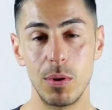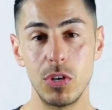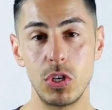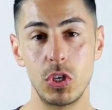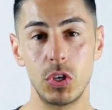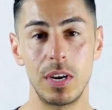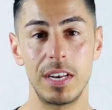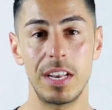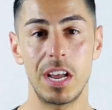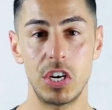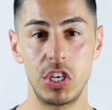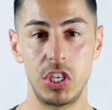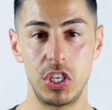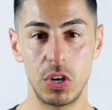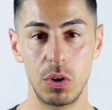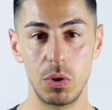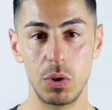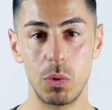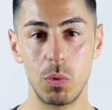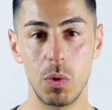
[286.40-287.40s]
enjoyed that
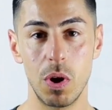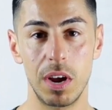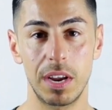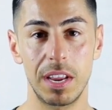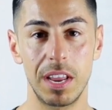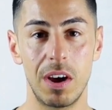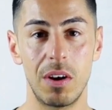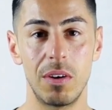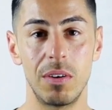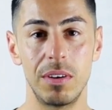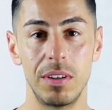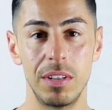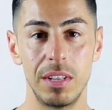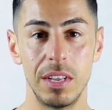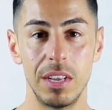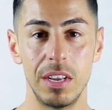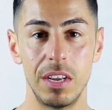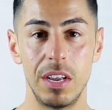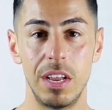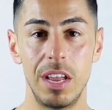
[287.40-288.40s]
shoulder workout.
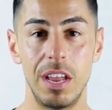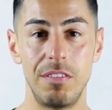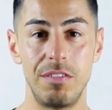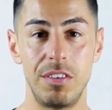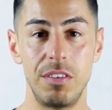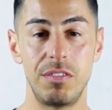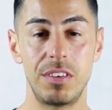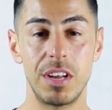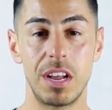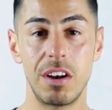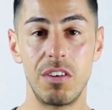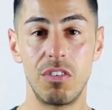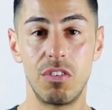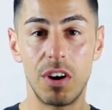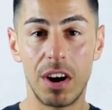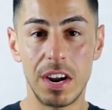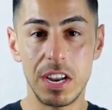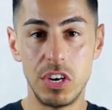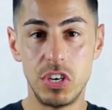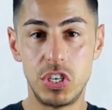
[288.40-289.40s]
If you've done it
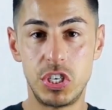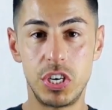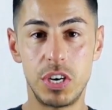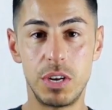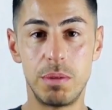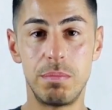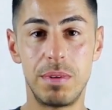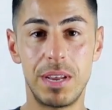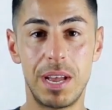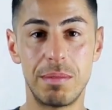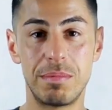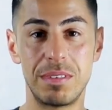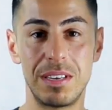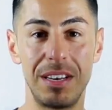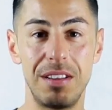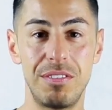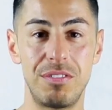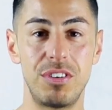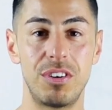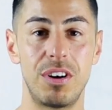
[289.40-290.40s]
right, you shouldn't be able to
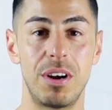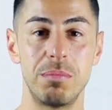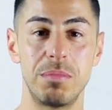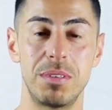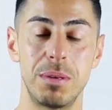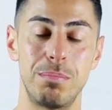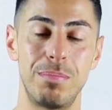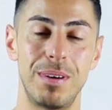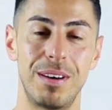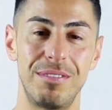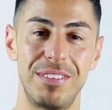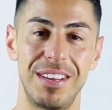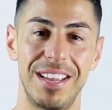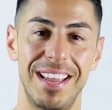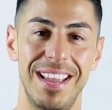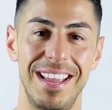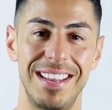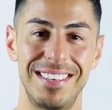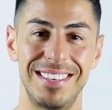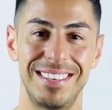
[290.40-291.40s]
lift your arms above your
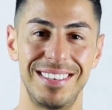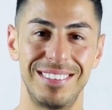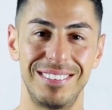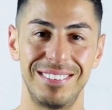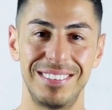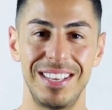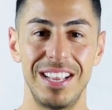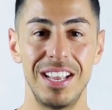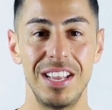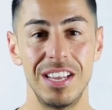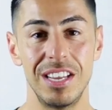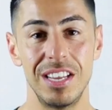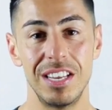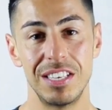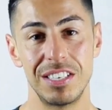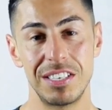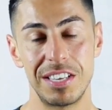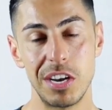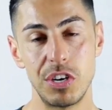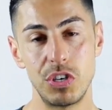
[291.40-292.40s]
head.
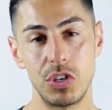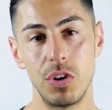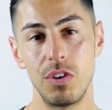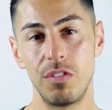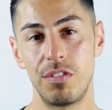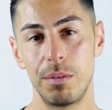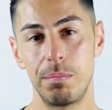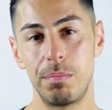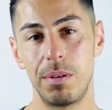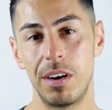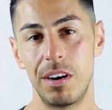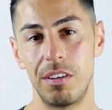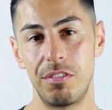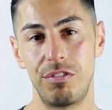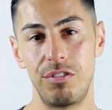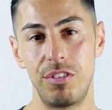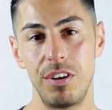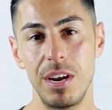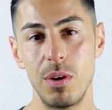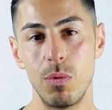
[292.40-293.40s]
Stay tuned for part
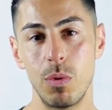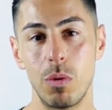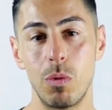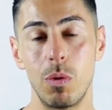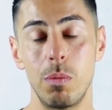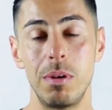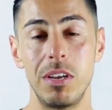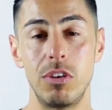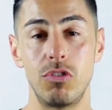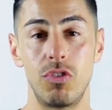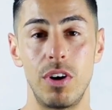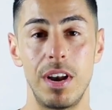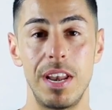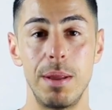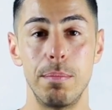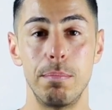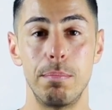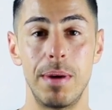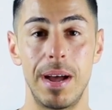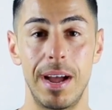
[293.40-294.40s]
3 where we'll be
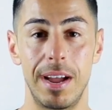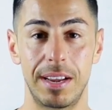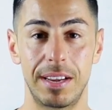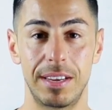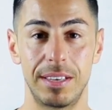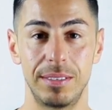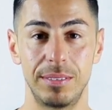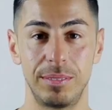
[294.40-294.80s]
training back.